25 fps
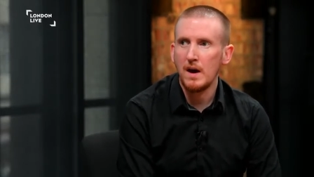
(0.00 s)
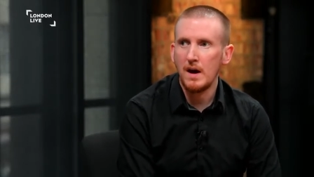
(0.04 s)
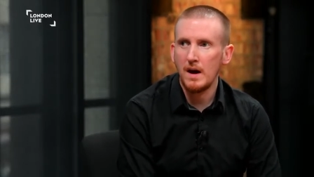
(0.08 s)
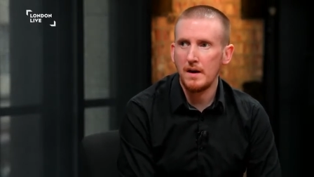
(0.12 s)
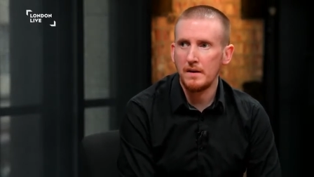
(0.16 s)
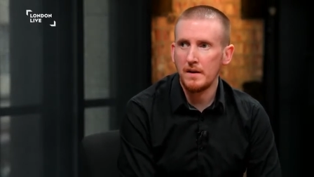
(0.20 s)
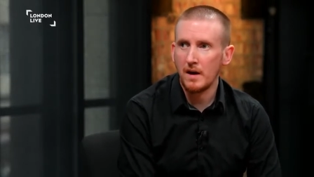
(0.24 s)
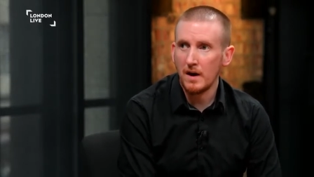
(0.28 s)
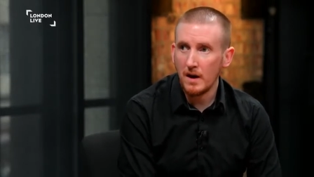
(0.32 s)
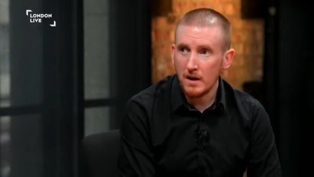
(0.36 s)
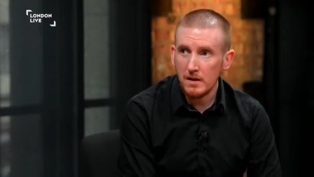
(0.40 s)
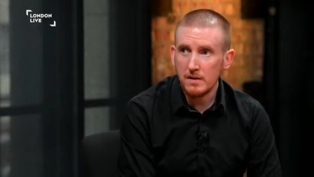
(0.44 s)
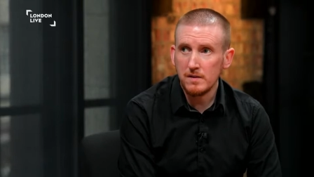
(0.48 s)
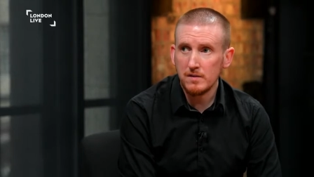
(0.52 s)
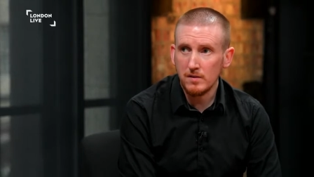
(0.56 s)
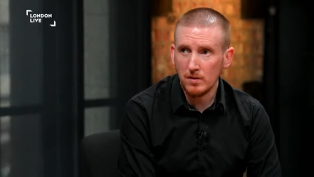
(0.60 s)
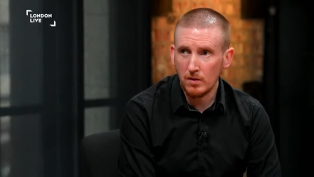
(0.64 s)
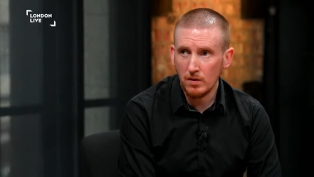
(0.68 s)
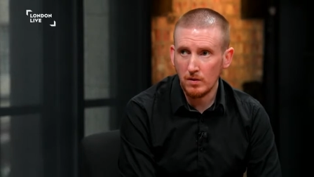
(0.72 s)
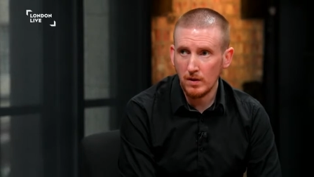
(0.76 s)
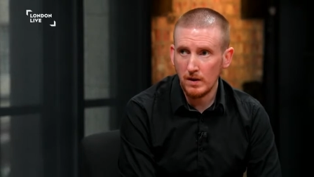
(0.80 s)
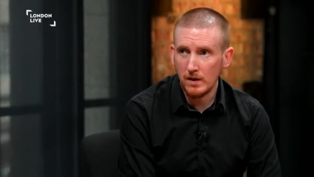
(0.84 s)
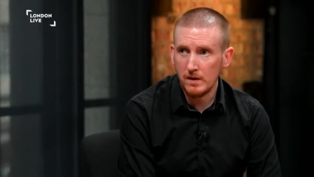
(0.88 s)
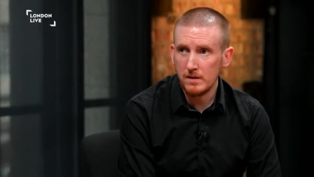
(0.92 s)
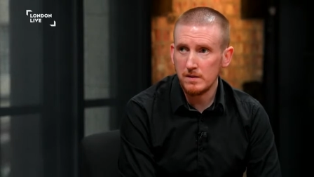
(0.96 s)
and that our
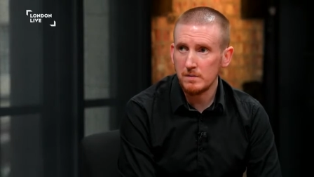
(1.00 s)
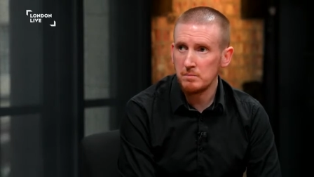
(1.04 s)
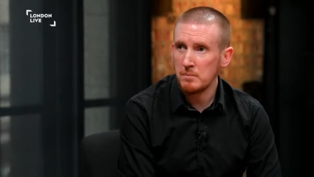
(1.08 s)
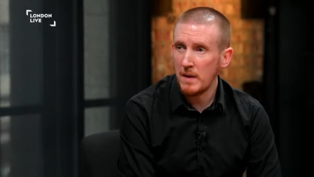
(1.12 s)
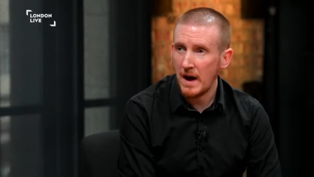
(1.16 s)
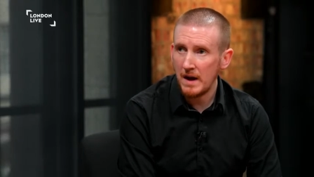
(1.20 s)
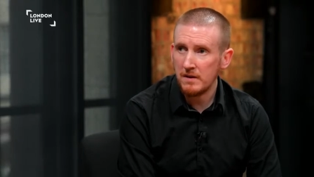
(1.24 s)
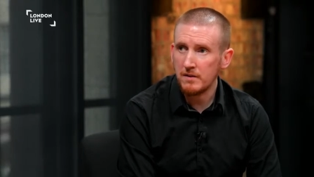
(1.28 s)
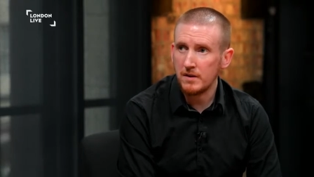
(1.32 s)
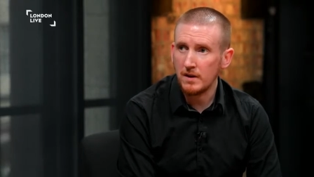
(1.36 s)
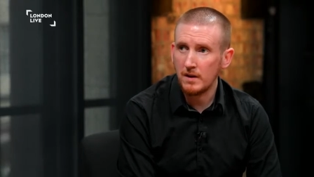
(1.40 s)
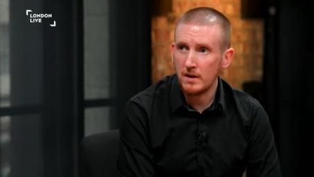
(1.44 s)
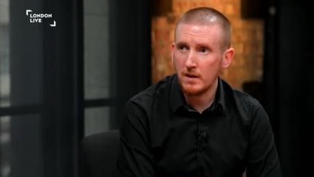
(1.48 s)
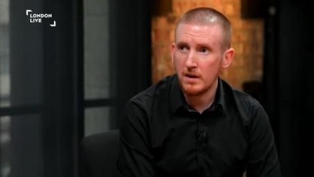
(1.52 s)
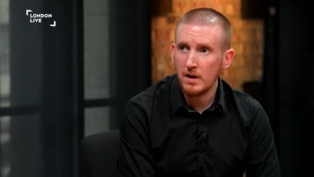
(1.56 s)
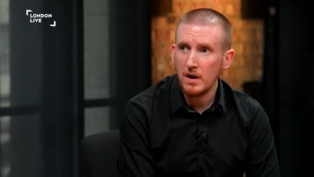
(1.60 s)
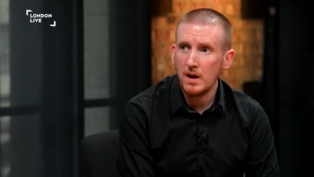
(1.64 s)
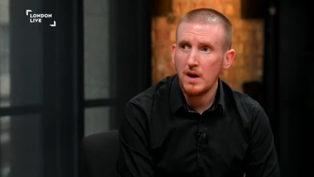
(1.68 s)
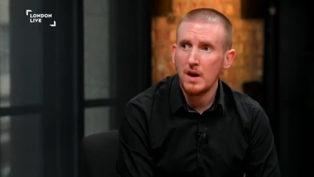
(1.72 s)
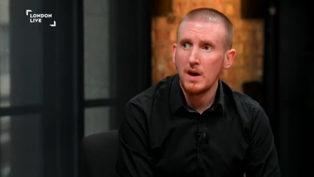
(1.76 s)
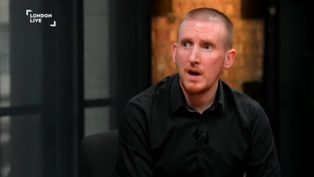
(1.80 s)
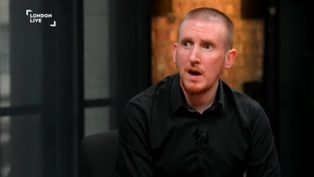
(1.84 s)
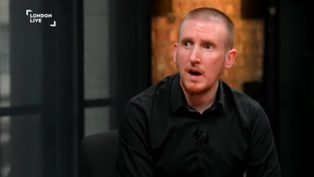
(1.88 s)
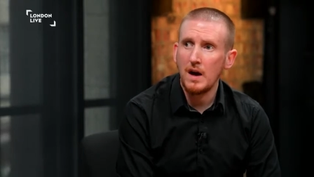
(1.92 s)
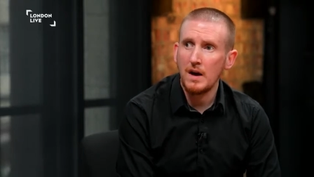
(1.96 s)
stories matter
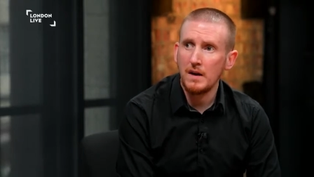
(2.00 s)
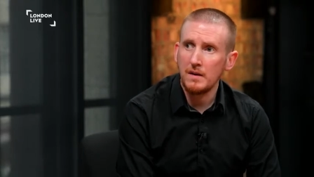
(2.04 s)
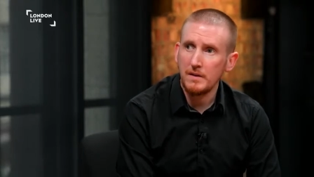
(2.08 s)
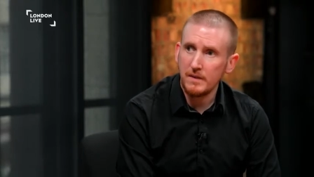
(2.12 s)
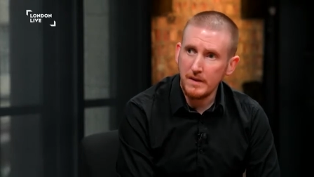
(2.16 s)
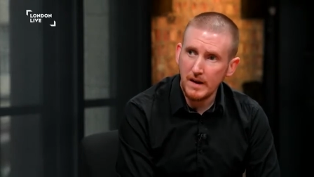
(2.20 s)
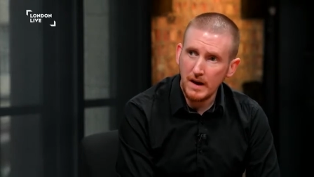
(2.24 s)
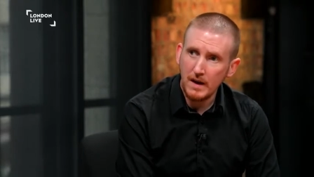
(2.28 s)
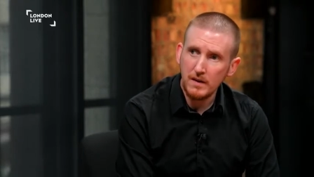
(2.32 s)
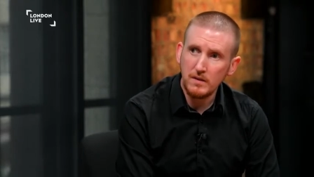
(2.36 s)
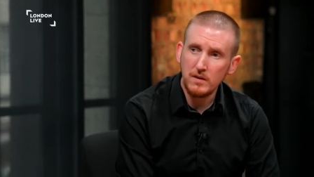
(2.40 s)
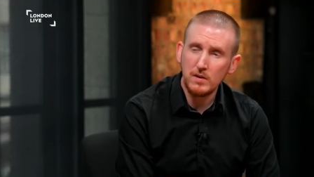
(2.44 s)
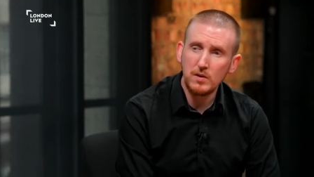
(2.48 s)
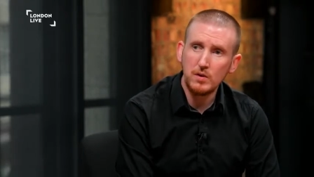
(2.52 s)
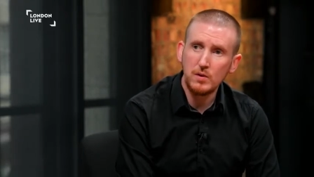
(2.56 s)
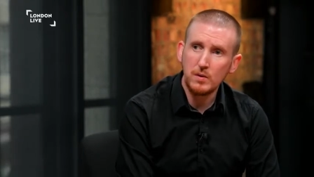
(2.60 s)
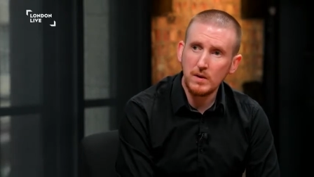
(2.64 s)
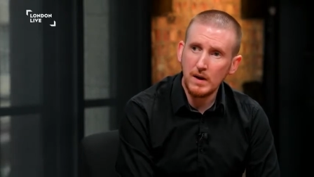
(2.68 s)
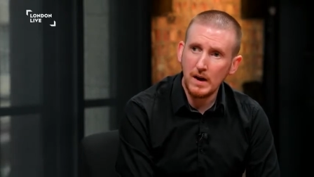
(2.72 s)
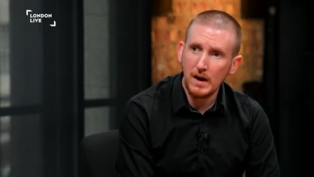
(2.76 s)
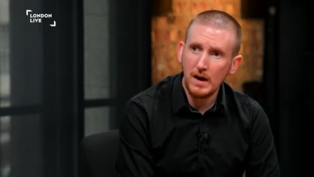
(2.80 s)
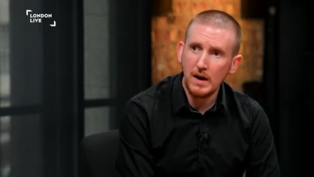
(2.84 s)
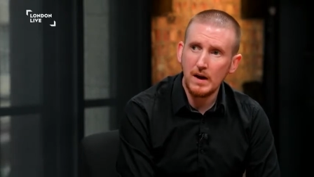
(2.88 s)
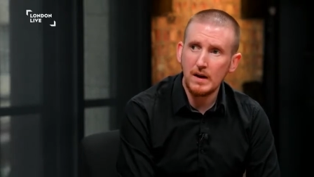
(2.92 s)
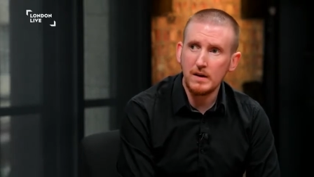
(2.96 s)
and that you
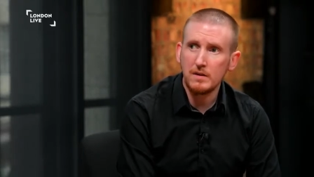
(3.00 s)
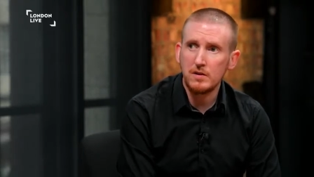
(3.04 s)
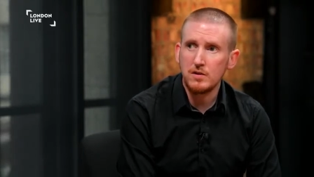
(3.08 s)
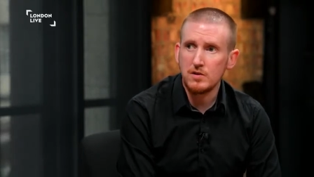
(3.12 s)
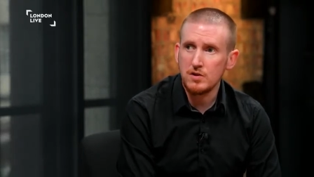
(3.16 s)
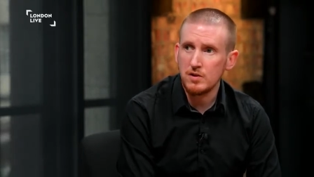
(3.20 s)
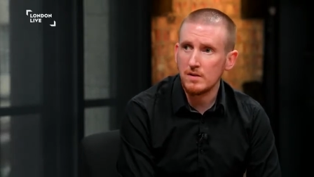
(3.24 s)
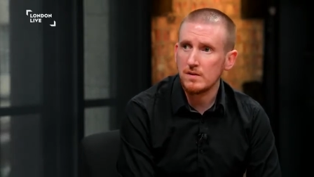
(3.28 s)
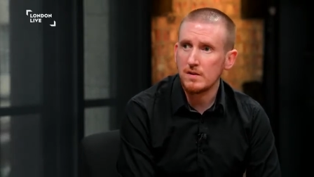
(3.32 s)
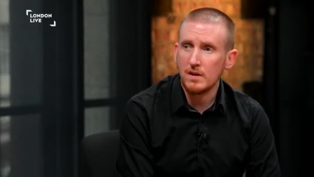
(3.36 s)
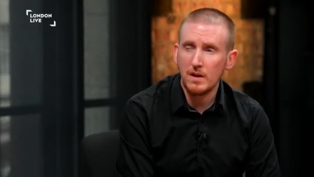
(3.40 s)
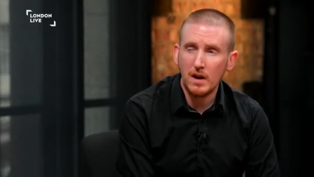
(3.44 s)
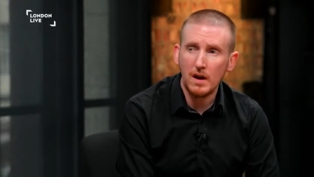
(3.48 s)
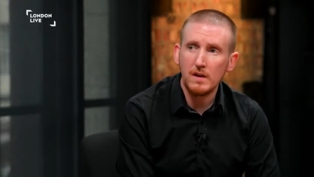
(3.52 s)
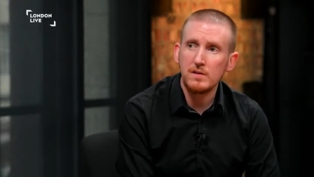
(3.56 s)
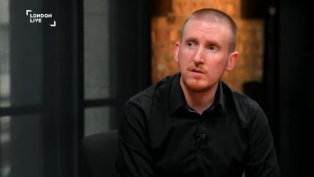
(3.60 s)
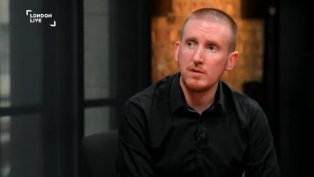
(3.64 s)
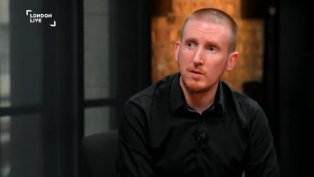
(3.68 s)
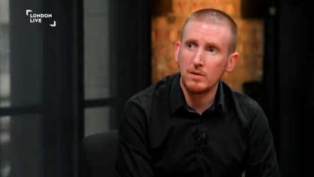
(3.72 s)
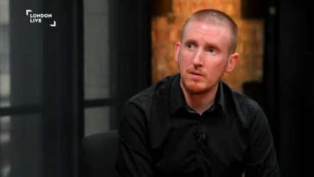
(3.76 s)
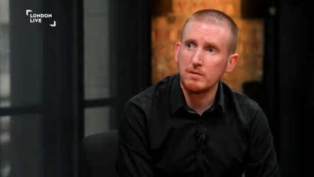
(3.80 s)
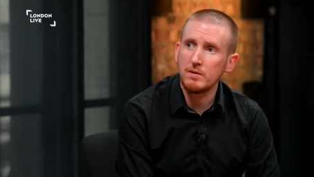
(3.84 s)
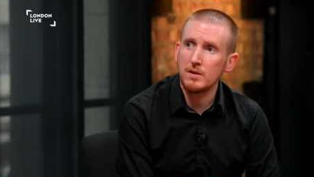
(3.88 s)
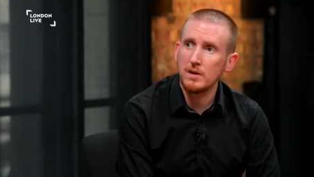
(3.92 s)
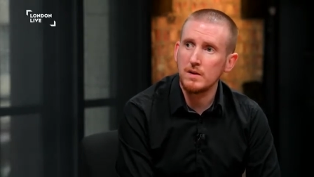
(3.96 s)
can't just gloss
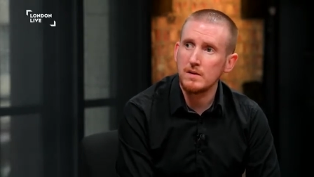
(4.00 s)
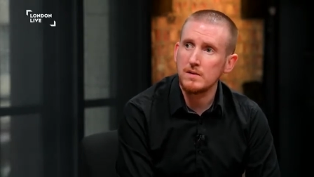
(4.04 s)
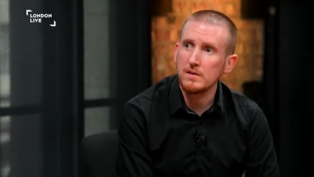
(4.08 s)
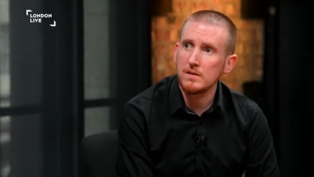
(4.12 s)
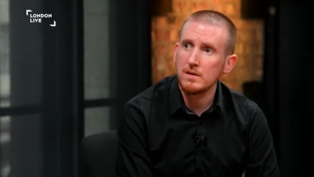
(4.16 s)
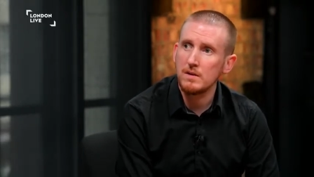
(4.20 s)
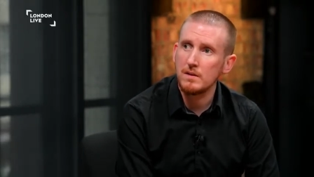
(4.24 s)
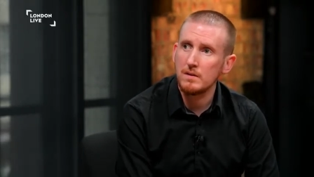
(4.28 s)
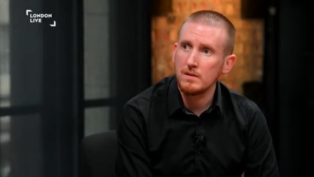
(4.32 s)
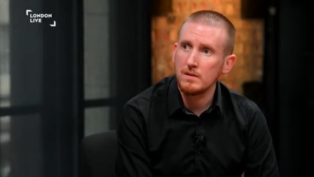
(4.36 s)
over us.